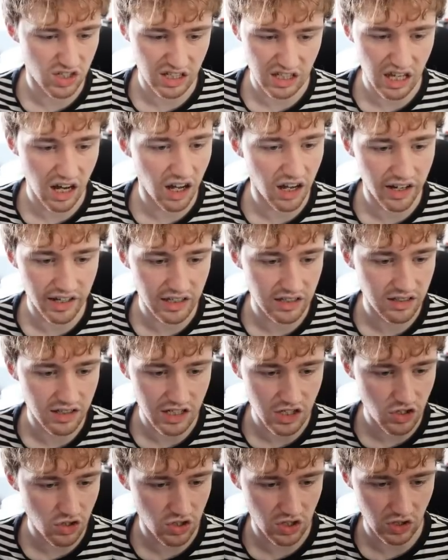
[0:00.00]
guy.
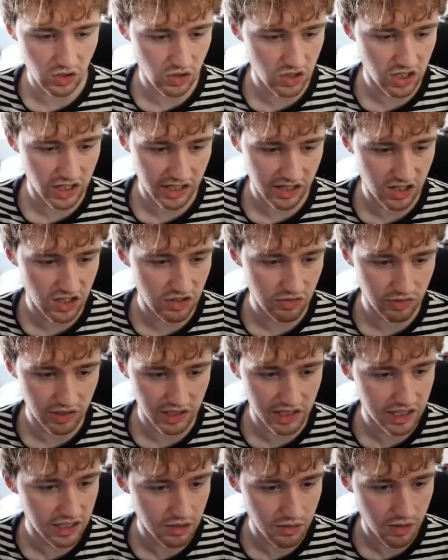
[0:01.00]
He just looks like a
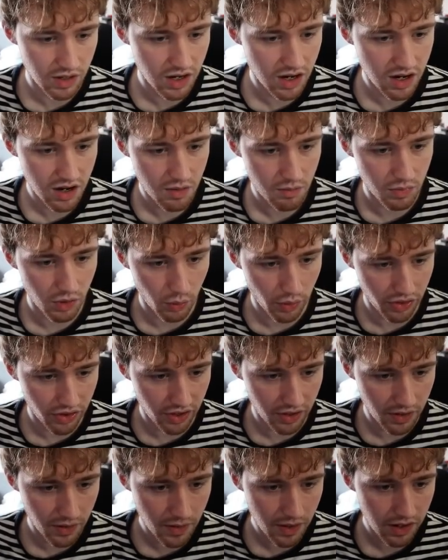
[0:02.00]
civilian, but with
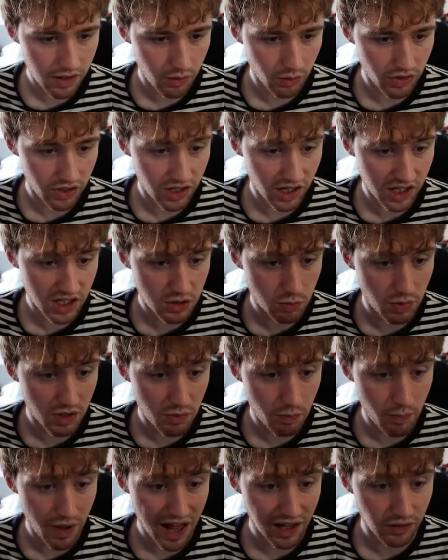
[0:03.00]
a nice bit
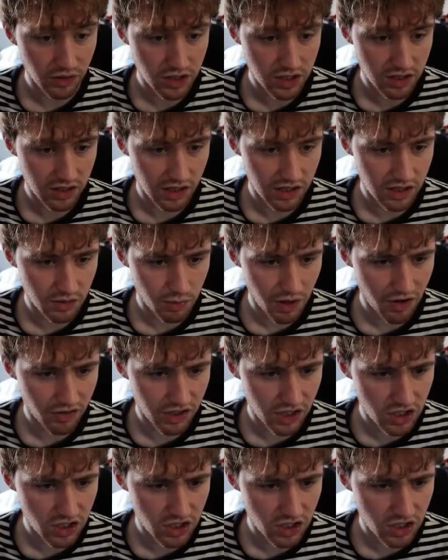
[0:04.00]
of pelt and apparently